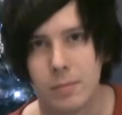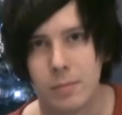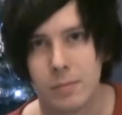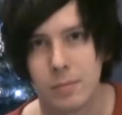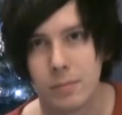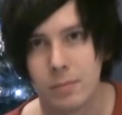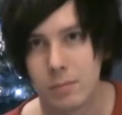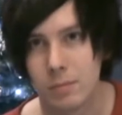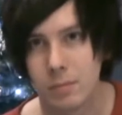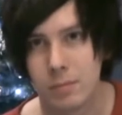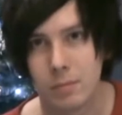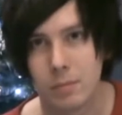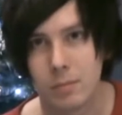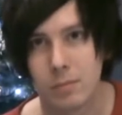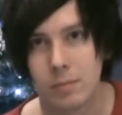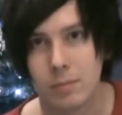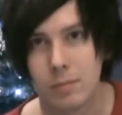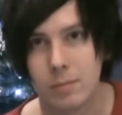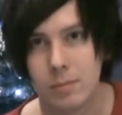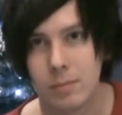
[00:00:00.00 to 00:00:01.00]

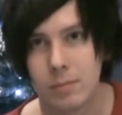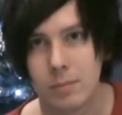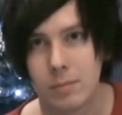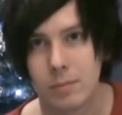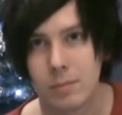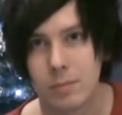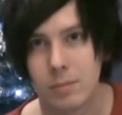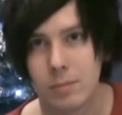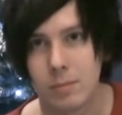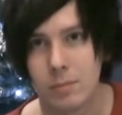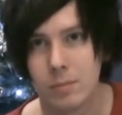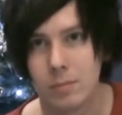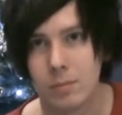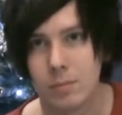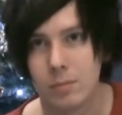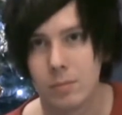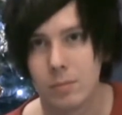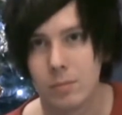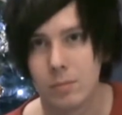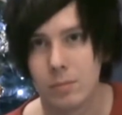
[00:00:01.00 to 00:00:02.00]

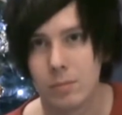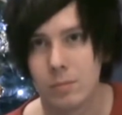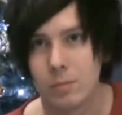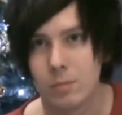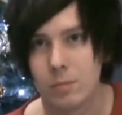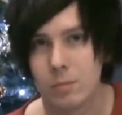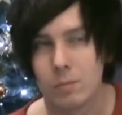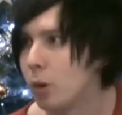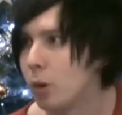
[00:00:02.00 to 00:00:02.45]
No words are spoken by the person on screen.